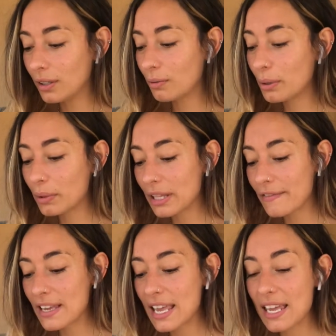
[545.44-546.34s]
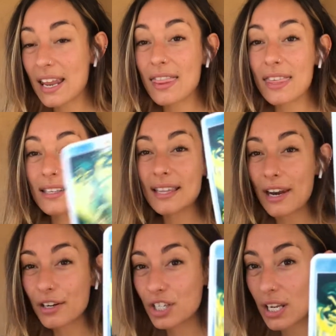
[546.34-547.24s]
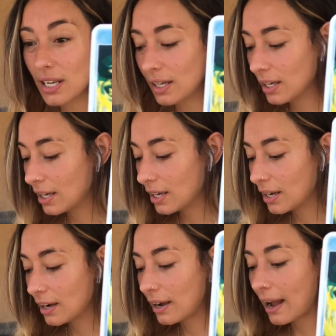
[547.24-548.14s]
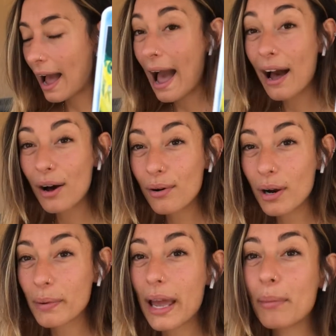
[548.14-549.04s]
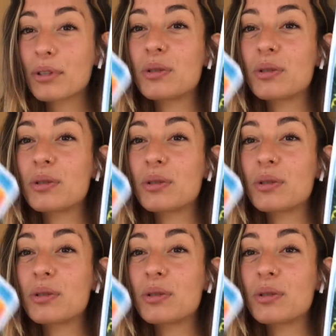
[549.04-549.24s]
when we're living in this energy, how are we able to